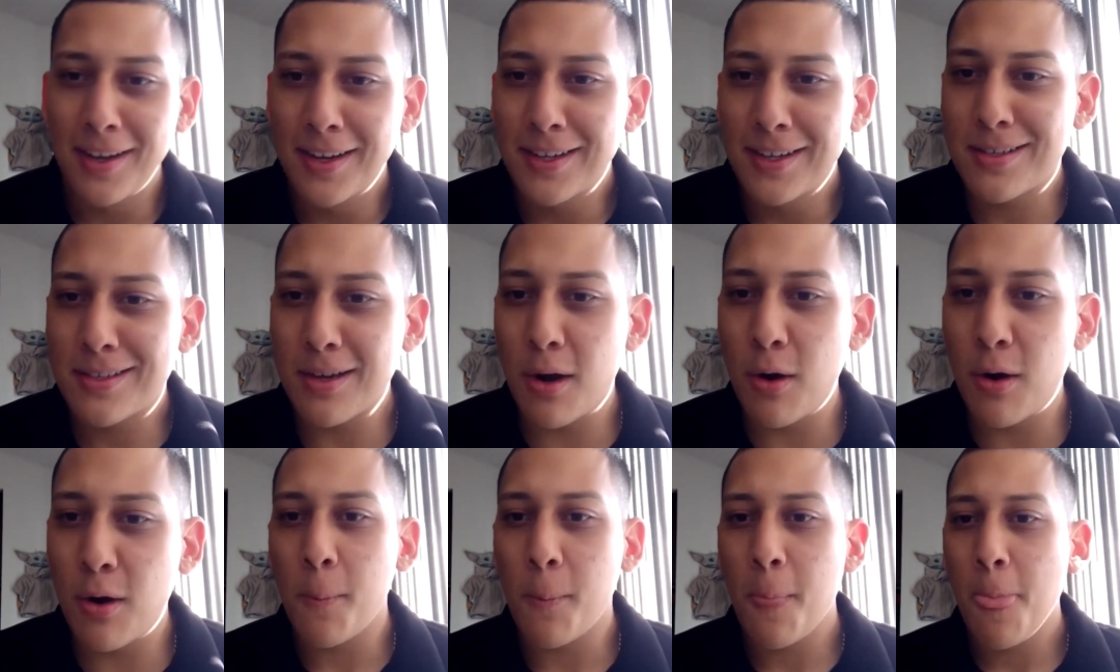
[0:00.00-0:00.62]

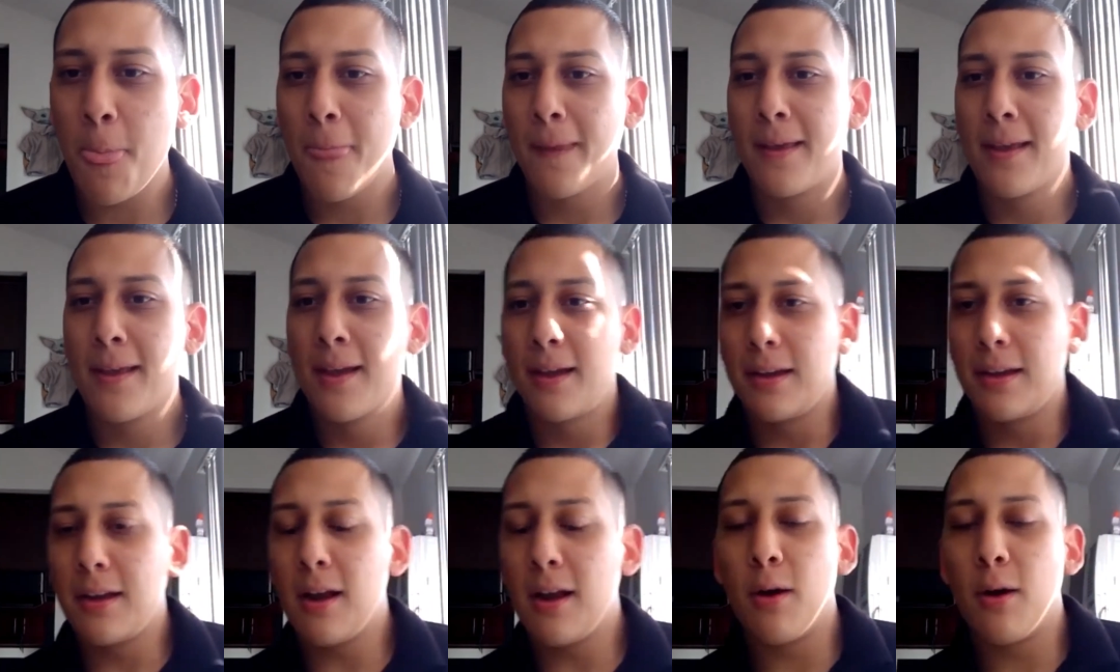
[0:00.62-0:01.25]
So,
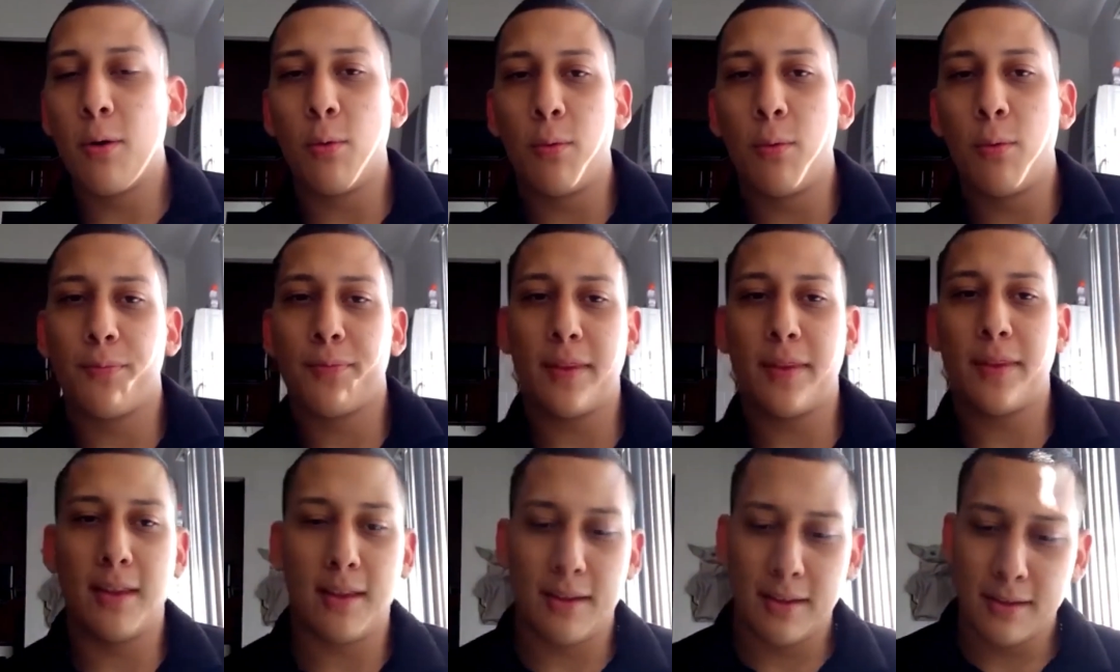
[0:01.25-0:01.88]
you know,
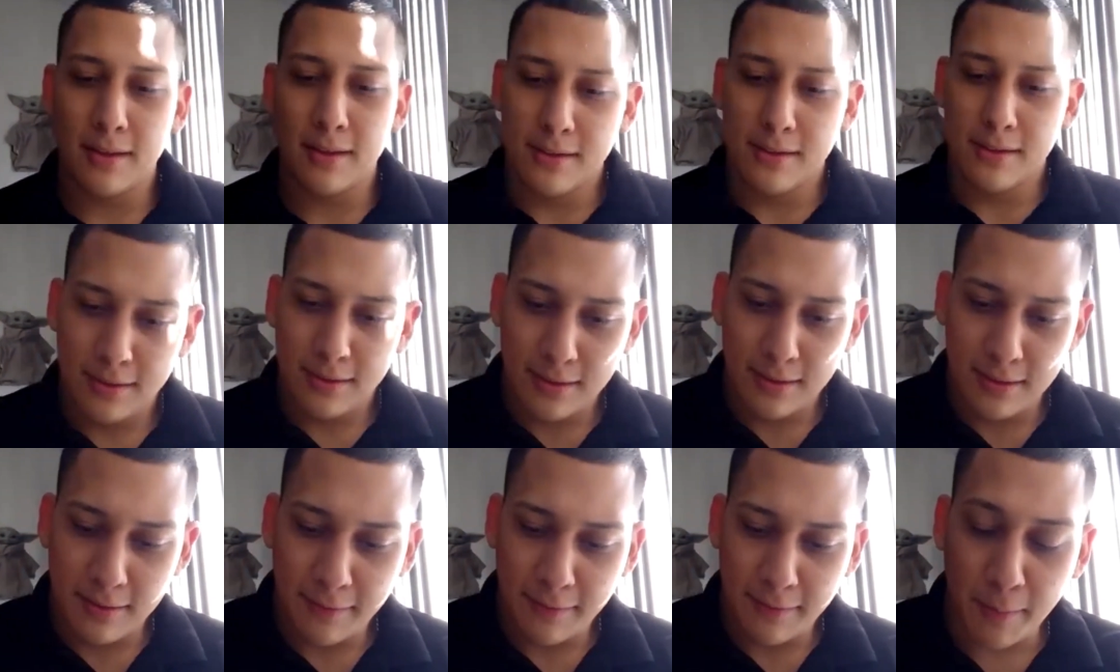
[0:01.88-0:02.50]

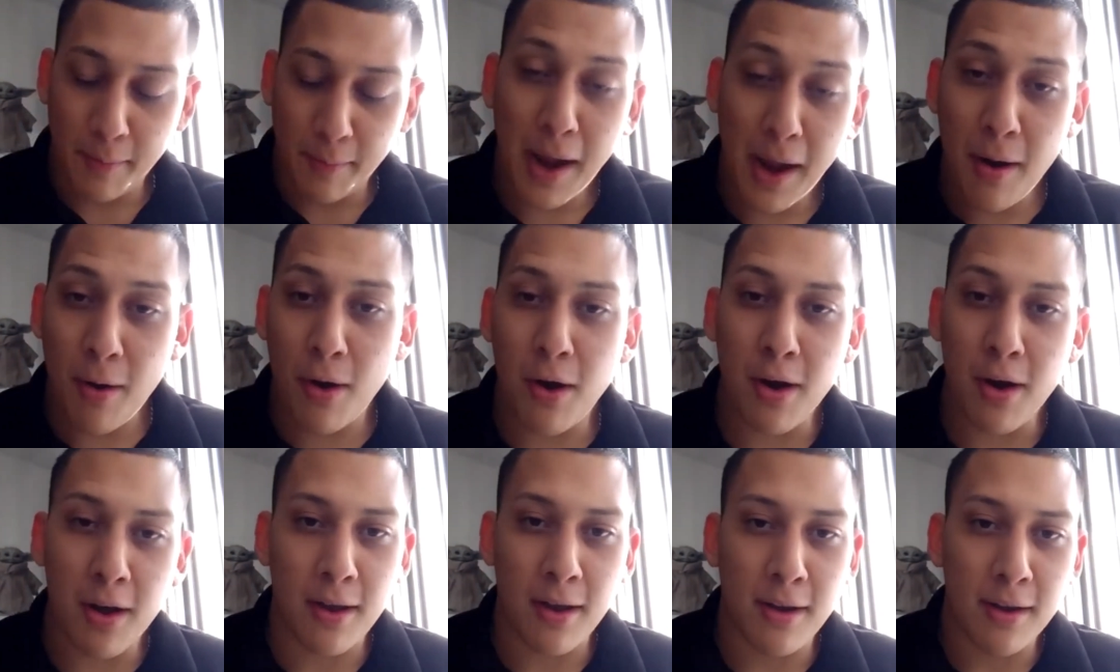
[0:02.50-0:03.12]
from now
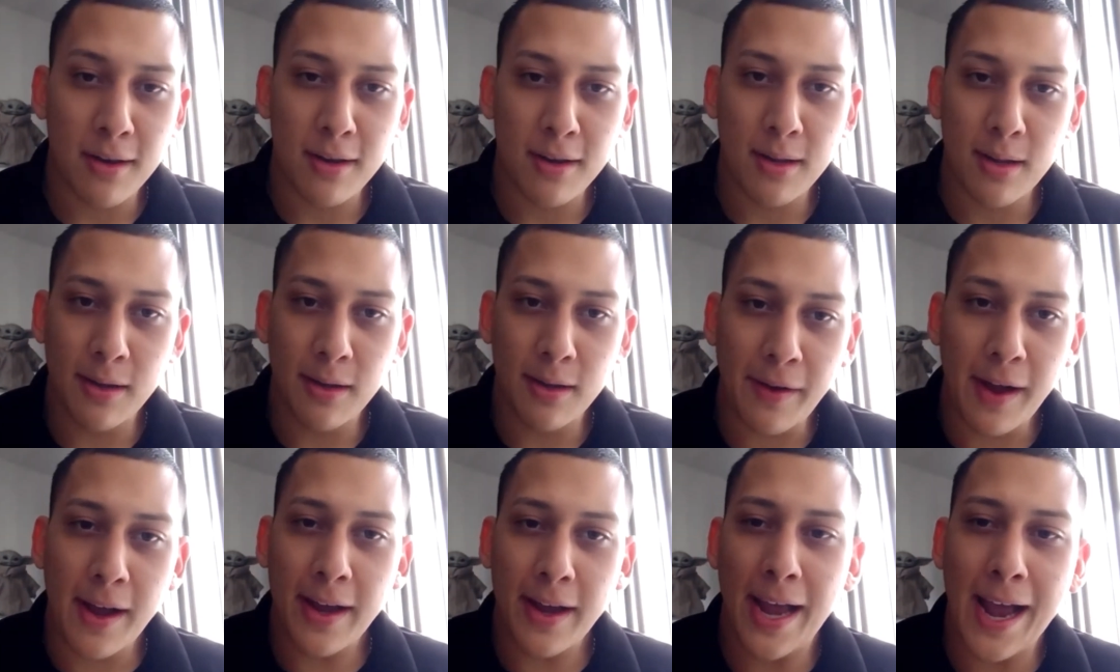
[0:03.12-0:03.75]
on, if
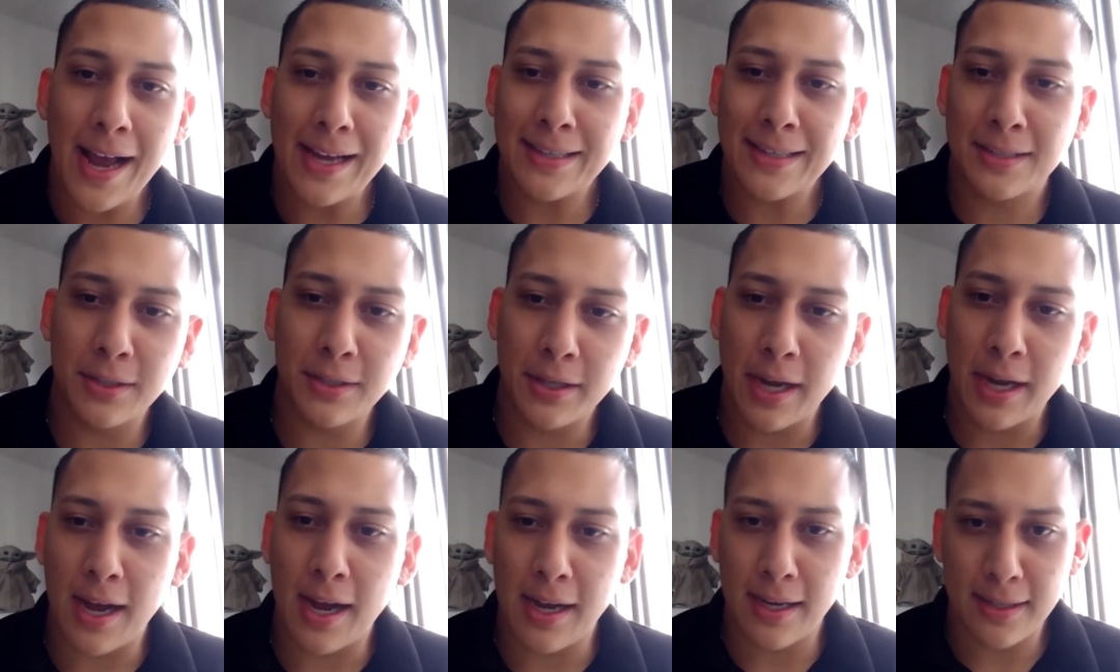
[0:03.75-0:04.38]
I ask you
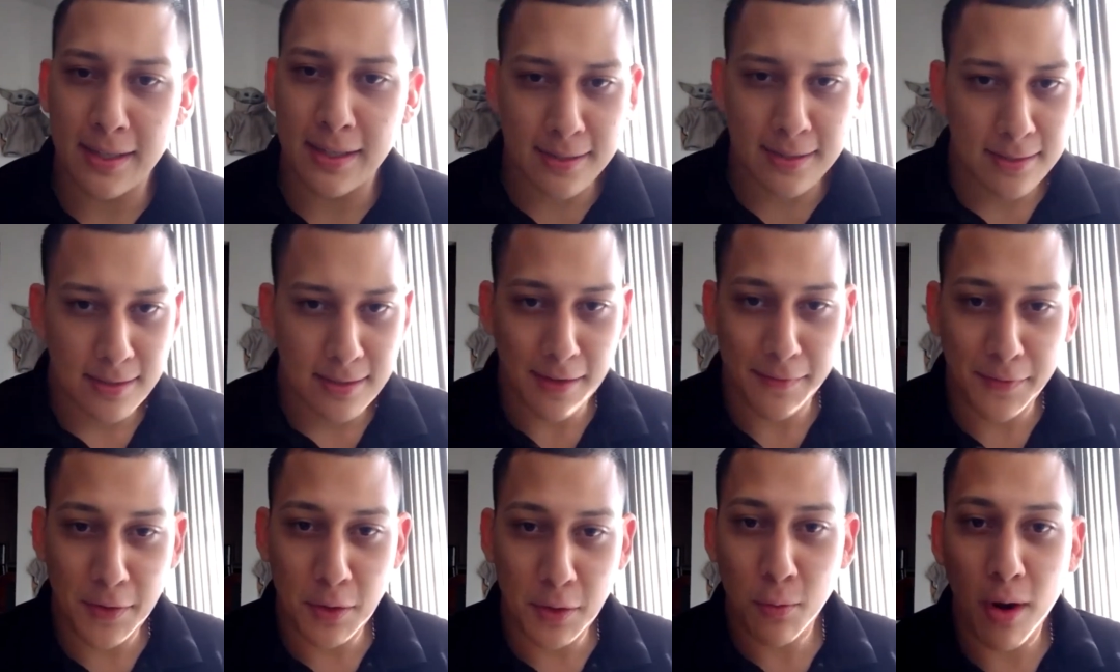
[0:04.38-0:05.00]
guys
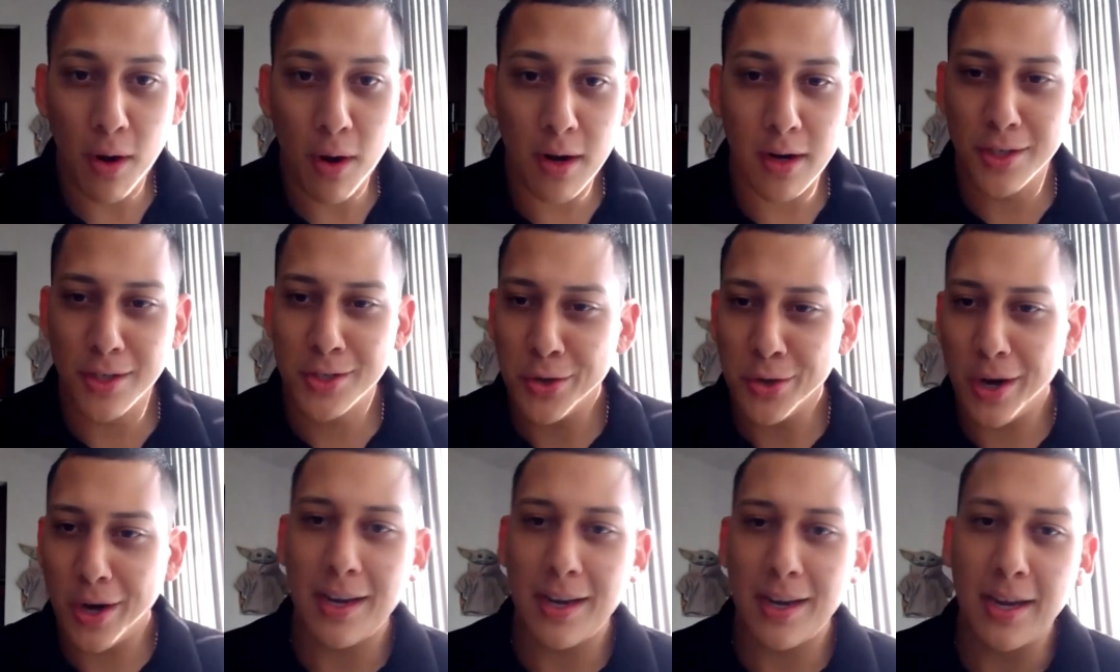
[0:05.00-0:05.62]
if you want a
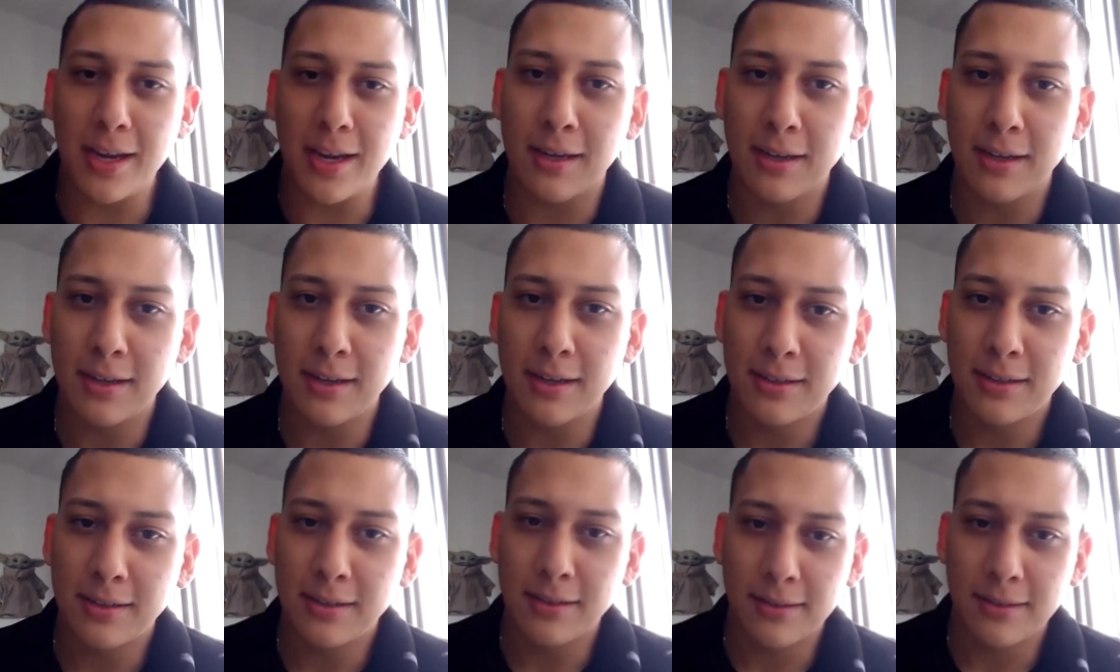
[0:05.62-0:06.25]
trainee,
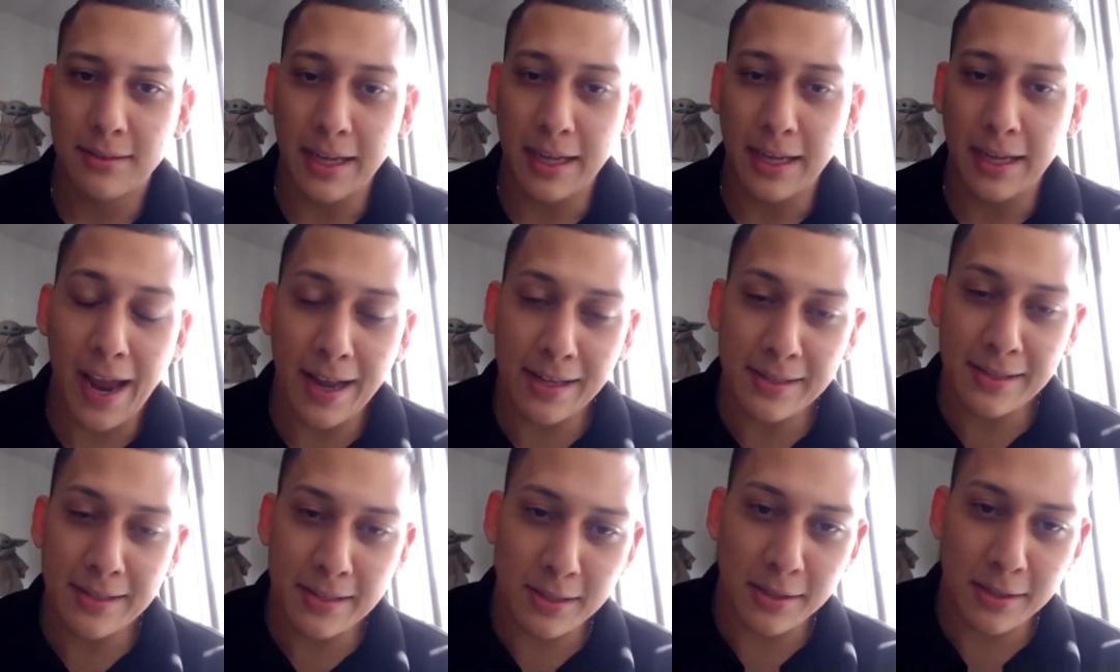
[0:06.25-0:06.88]
the
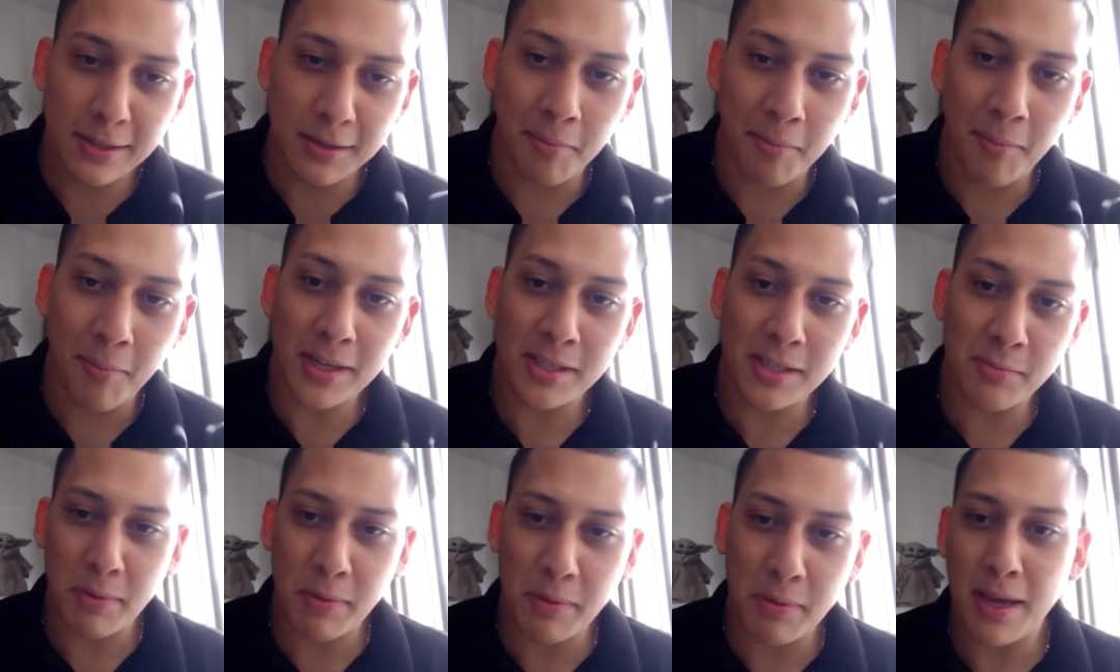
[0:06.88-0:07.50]
answer
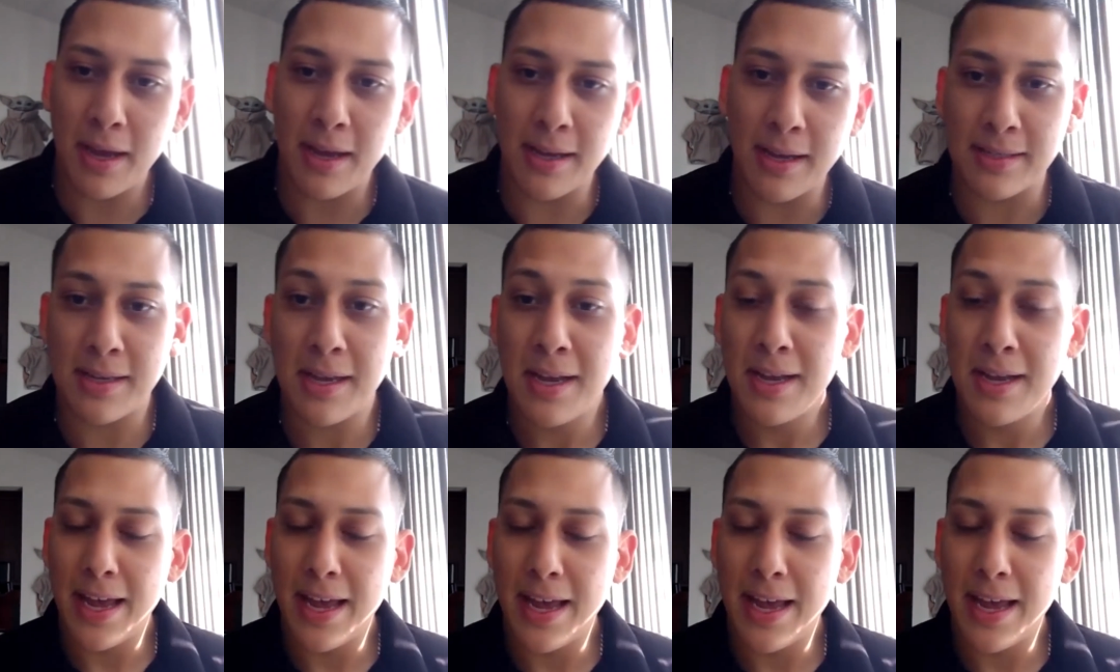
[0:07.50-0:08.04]
must be yes.